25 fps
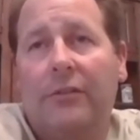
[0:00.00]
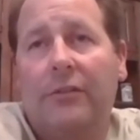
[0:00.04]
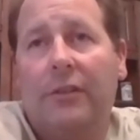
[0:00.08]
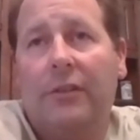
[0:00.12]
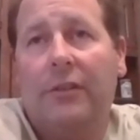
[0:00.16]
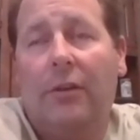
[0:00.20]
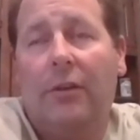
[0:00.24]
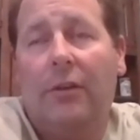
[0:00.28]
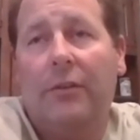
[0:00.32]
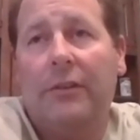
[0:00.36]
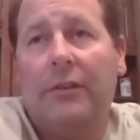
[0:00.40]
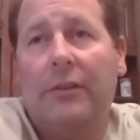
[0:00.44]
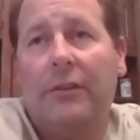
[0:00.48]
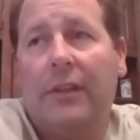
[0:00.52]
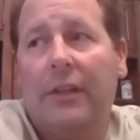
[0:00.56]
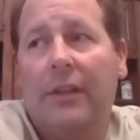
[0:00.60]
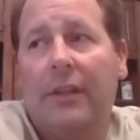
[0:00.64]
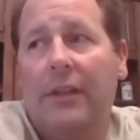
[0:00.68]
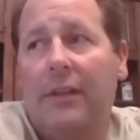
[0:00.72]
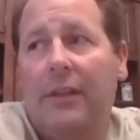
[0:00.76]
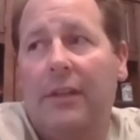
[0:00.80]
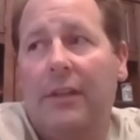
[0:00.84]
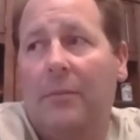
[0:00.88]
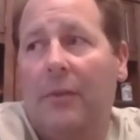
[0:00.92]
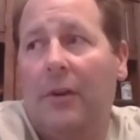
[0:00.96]
on the
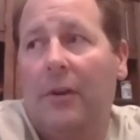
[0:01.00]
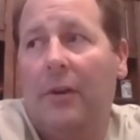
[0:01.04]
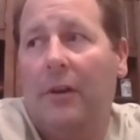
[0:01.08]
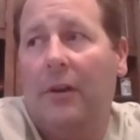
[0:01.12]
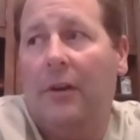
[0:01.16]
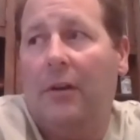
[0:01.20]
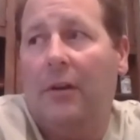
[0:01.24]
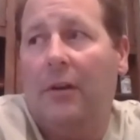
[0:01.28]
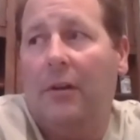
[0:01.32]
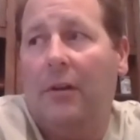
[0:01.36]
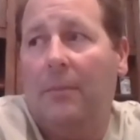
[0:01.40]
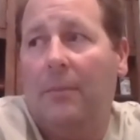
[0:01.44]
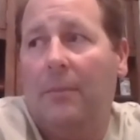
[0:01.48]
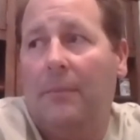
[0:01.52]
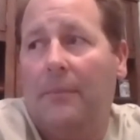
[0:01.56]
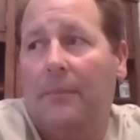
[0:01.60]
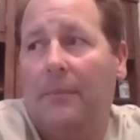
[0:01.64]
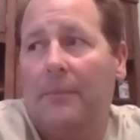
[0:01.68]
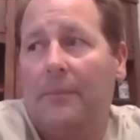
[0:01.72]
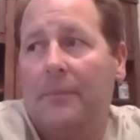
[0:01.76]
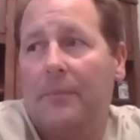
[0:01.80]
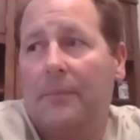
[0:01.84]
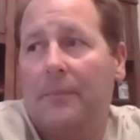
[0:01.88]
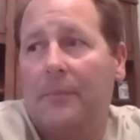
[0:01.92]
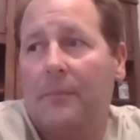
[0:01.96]
team.
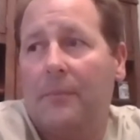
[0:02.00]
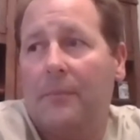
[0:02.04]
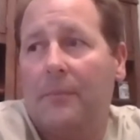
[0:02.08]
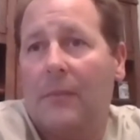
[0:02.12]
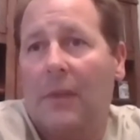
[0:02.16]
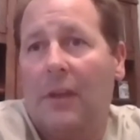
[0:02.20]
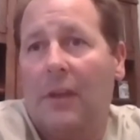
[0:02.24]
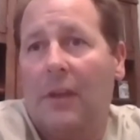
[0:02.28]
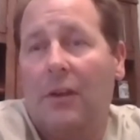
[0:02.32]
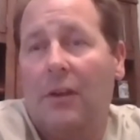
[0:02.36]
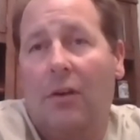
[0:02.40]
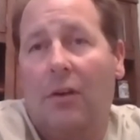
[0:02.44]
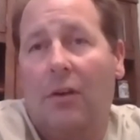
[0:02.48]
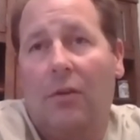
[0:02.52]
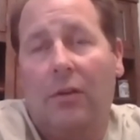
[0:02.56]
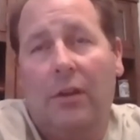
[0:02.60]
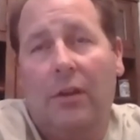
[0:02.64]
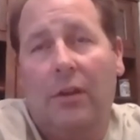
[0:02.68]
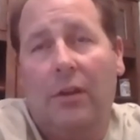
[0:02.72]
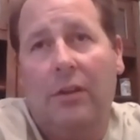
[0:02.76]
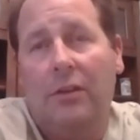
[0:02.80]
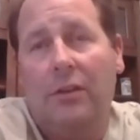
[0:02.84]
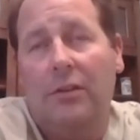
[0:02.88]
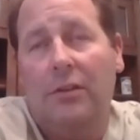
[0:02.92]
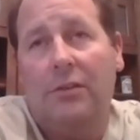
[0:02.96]
You
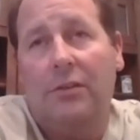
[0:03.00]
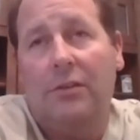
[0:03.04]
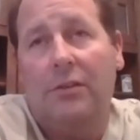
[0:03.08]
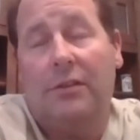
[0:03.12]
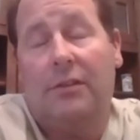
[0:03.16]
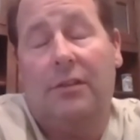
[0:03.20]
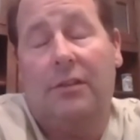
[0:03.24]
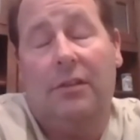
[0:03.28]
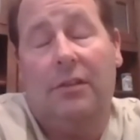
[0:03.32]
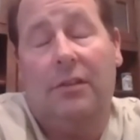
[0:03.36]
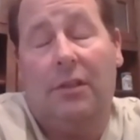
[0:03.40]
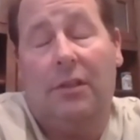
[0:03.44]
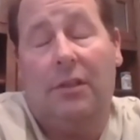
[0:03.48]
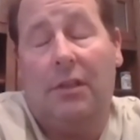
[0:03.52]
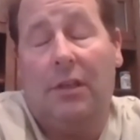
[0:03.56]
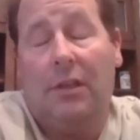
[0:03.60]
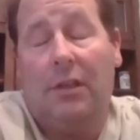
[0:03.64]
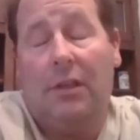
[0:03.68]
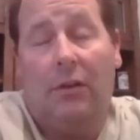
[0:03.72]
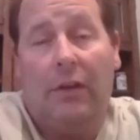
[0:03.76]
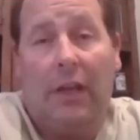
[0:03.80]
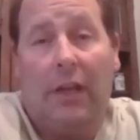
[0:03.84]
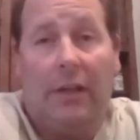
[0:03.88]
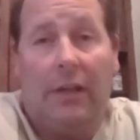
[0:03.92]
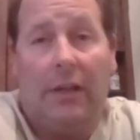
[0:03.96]
can go
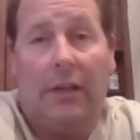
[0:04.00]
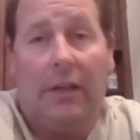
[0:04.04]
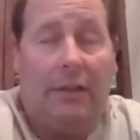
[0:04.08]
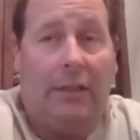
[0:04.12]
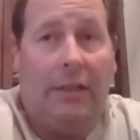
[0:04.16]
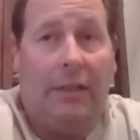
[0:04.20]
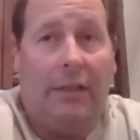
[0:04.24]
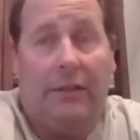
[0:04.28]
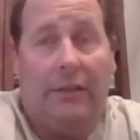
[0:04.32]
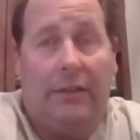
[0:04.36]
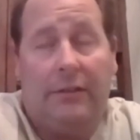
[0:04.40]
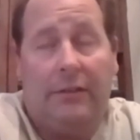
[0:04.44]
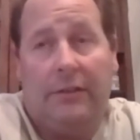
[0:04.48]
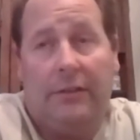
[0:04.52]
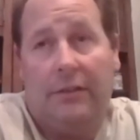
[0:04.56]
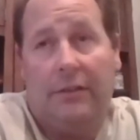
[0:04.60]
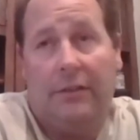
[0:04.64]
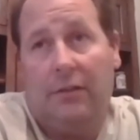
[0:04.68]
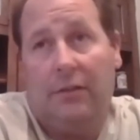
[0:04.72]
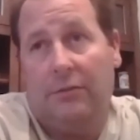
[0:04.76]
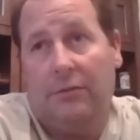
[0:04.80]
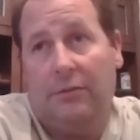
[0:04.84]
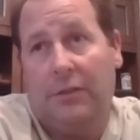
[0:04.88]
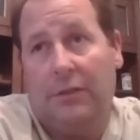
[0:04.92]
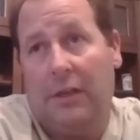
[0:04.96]
down the list.
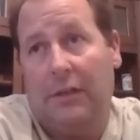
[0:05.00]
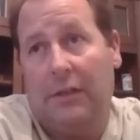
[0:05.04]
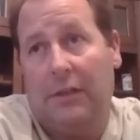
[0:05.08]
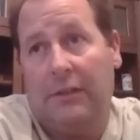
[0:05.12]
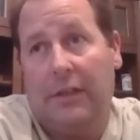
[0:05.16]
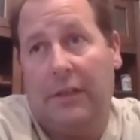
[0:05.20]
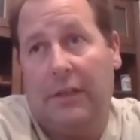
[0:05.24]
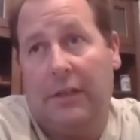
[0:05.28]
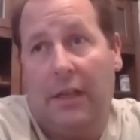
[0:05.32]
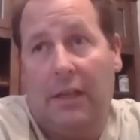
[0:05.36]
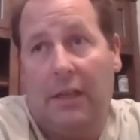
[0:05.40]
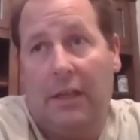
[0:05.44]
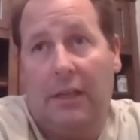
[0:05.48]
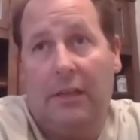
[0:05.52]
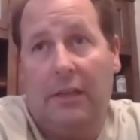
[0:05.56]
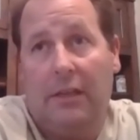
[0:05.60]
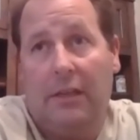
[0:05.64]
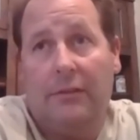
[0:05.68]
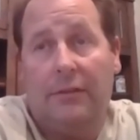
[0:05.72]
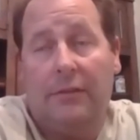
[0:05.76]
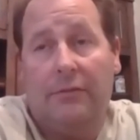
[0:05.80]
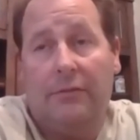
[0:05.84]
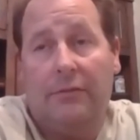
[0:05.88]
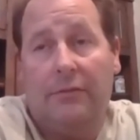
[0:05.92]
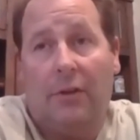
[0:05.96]
Jarius
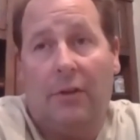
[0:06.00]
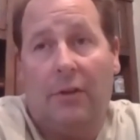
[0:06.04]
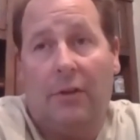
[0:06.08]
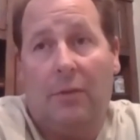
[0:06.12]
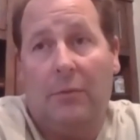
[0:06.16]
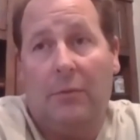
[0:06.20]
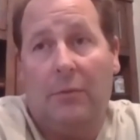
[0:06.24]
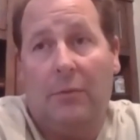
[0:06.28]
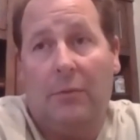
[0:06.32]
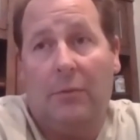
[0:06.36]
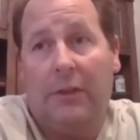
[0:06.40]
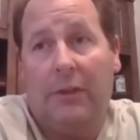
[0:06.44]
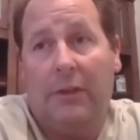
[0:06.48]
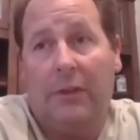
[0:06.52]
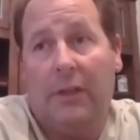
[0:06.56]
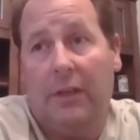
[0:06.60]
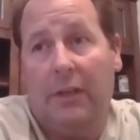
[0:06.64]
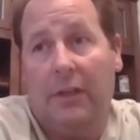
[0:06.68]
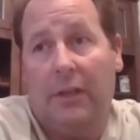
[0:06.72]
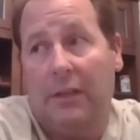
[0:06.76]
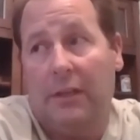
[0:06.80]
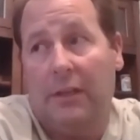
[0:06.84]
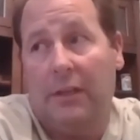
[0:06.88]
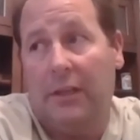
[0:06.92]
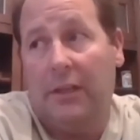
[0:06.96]
Hayes, Ron McKinnon,
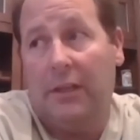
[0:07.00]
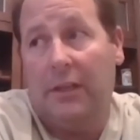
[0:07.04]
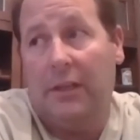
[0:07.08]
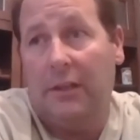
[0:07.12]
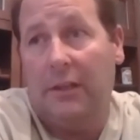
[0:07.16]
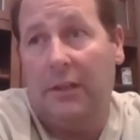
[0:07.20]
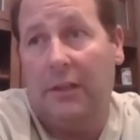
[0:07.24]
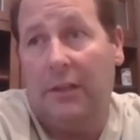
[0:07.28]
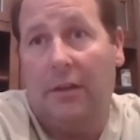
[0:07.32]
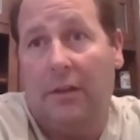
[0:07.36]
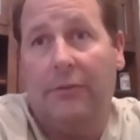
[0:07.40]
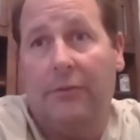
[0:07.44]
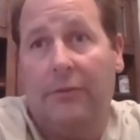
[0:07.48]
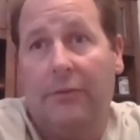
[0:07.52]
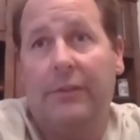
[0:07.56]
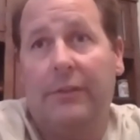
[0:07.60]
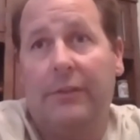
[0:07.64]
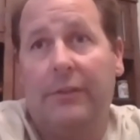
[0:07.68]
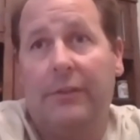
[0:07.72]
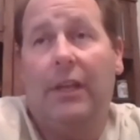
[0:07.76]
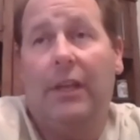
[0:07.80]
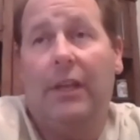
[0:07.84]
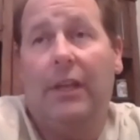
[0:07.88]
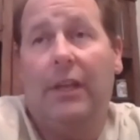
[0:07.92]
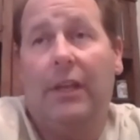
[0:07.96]
Keith Humphreys.
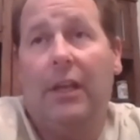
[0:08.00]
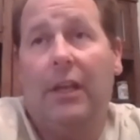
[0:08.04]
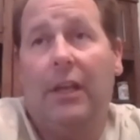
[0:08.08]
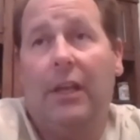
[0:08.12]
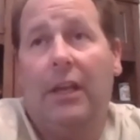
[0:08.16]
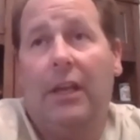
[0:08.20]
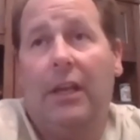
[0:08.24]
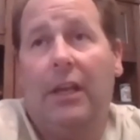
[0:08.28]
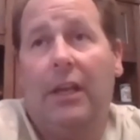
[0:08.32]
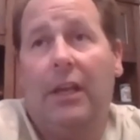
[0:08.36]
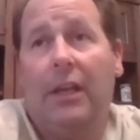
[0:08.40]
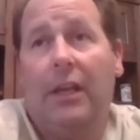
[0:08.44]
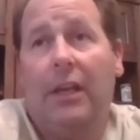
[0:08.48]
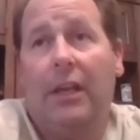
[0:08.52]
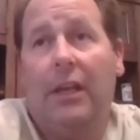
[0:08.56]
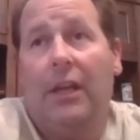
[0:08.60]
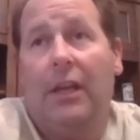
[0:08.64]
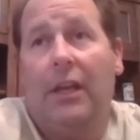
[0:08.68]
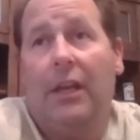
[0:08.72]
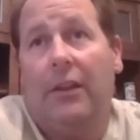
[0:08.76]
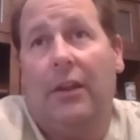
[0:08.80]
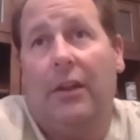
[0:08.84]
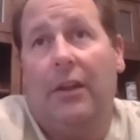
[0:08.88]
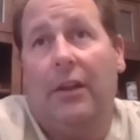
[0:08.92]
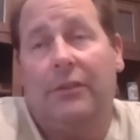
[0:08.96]
There was just
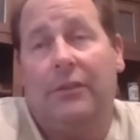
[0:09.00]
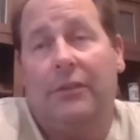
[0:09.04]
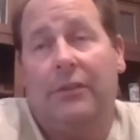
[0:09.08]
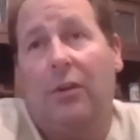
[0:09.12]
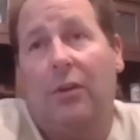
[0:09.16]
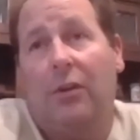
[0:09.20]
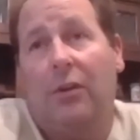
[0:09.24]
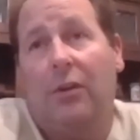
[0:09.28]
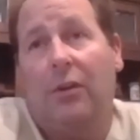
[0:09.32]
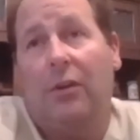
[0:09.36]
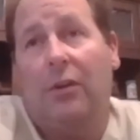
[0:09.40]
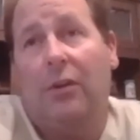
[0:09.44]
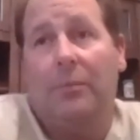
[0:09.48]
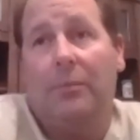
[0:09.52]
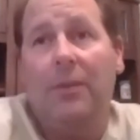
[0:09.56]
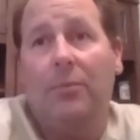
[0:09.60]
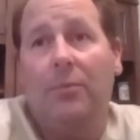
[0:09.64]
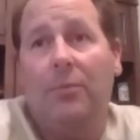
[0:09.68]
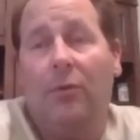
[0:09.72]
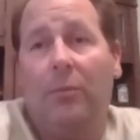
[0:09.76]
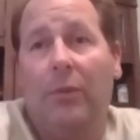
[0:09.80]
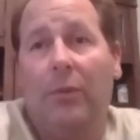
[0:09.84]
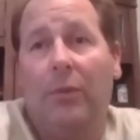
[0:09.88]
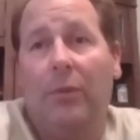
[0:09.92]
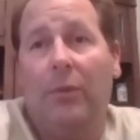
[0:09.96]
so many people, but
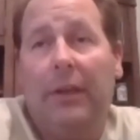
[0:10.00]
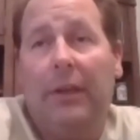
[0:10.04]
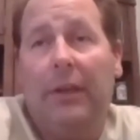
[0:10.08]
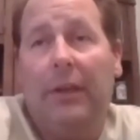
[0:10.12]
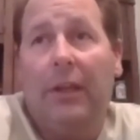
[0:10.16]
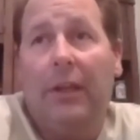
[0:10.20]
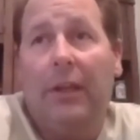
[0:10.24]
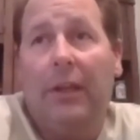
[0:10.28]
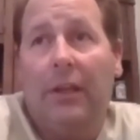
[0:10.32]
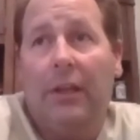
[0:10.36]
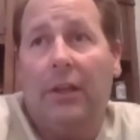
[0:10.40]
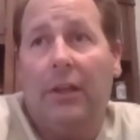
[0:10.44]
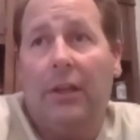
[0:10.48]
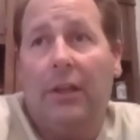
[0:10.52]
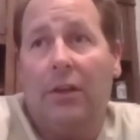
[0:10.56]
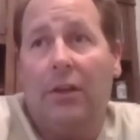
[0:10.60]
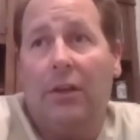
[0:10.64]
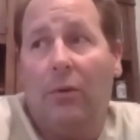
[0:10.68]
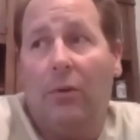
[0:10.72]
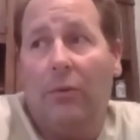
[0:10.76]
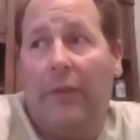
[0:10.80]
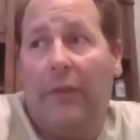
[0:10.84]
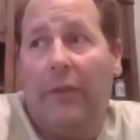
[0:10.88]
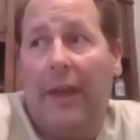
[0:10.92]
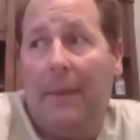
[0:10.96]

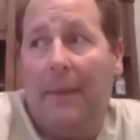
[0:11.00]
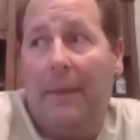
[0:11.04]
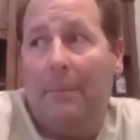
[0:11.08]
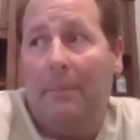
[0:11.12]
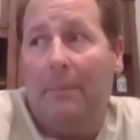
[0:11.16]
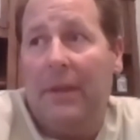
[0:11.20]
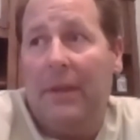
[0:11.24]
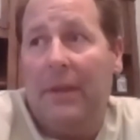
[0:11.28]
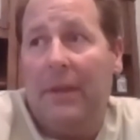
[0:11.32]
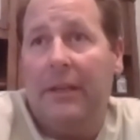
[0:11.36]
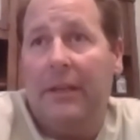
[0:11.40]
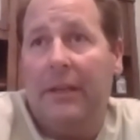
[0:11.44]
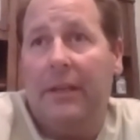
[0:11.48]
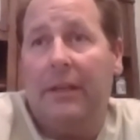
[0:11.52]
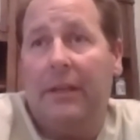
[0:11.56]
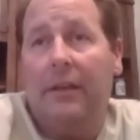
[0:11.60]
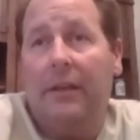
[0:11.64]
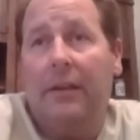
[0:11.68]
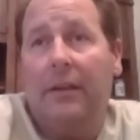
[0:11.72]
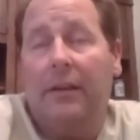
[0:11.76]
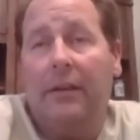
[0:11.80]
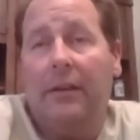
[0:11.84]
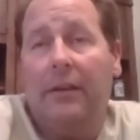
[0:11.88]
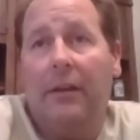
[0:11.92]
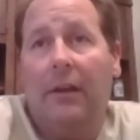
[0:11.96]
that meeting,
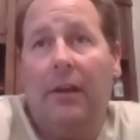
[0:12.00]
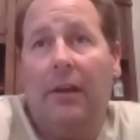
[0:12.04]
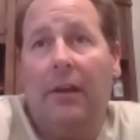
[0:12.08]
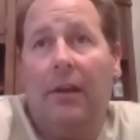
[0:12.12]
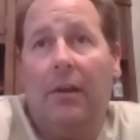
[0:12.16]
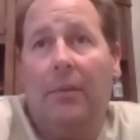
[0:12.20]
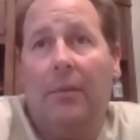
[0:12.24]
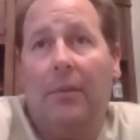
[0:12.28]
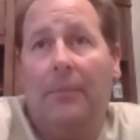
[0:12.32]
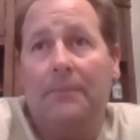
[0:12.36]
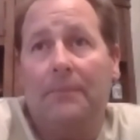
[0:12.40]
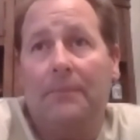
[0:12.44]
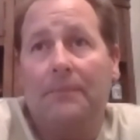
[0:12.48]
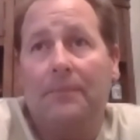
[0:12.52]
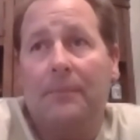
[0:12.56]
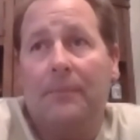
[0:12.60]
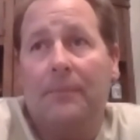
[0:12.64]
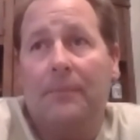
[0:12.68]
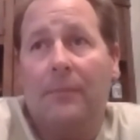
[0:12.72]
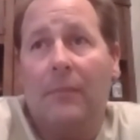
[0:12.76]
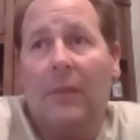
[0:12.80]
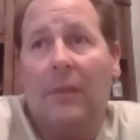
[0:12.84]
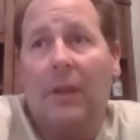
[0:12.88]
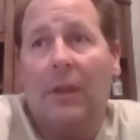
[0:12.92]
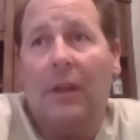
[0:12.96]

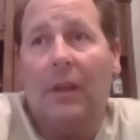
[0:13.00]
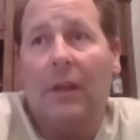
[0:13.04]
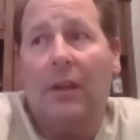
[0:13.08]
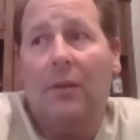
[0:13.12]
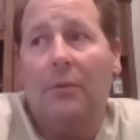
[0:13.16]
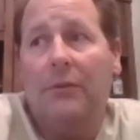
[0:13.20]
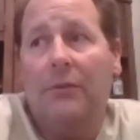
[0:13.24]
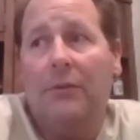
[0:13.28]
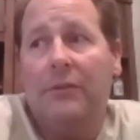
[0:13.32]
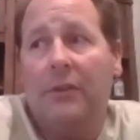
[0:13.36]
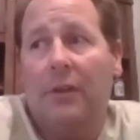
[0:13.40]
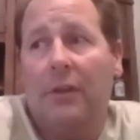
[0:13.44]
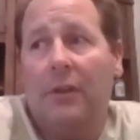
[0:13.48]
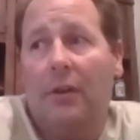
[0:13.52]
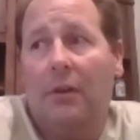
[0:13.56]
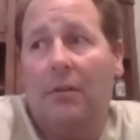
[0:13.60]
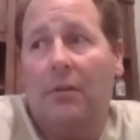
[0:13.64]
it was a